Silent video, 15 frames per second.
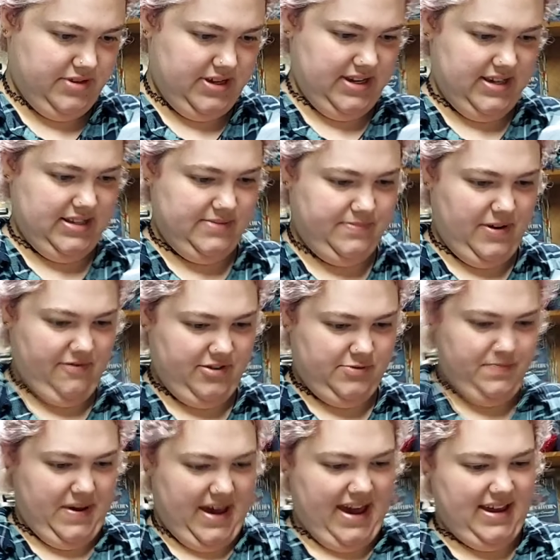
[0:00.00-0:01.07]
Place
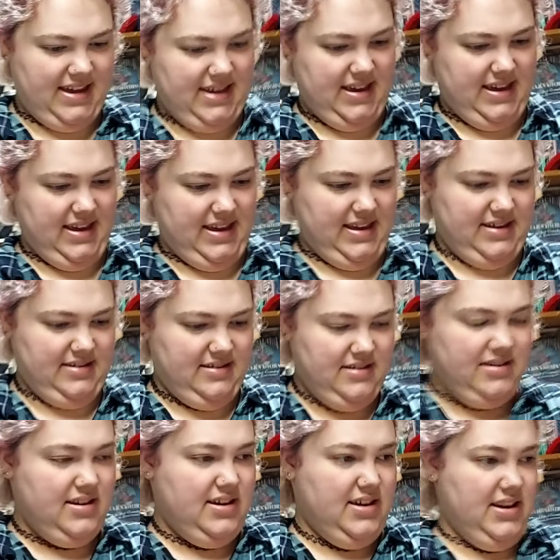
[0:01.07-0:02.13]
beverage bag
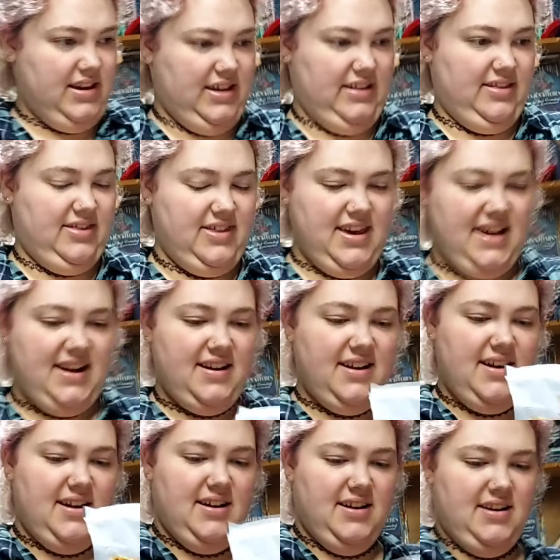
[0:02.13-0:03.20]
in
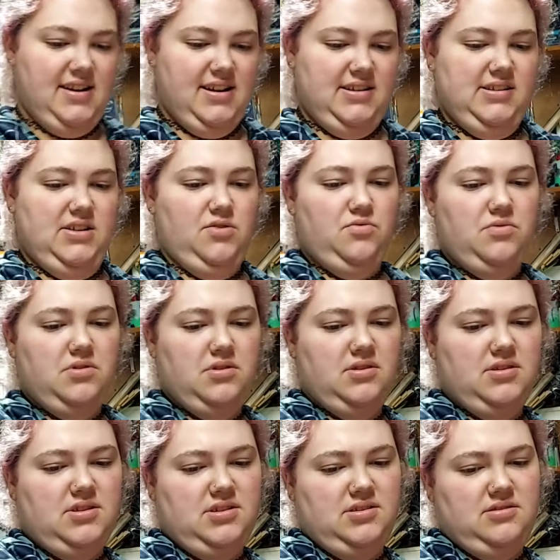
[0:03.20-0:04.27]
there, as you
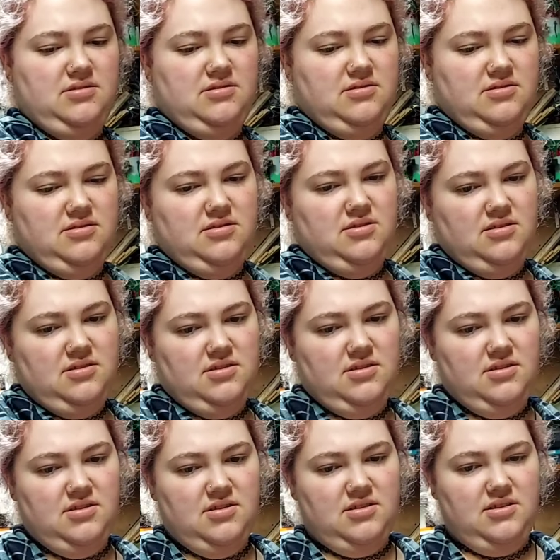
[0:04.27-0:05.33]
would.
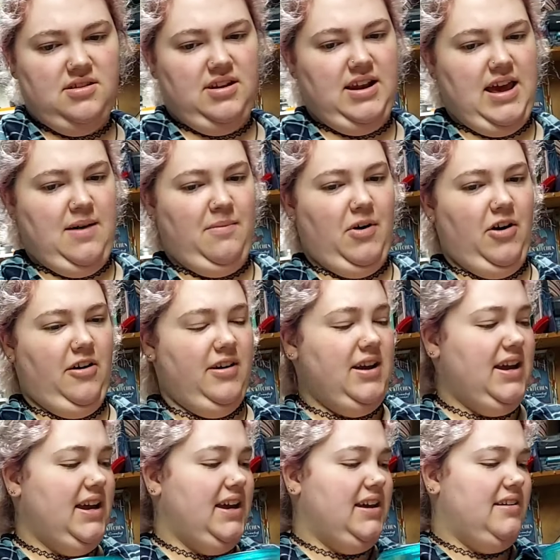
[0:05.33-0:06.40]
An
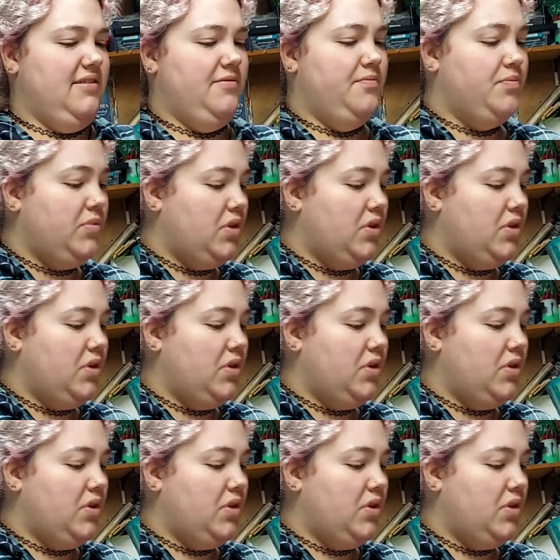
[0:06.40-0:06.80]
MRE.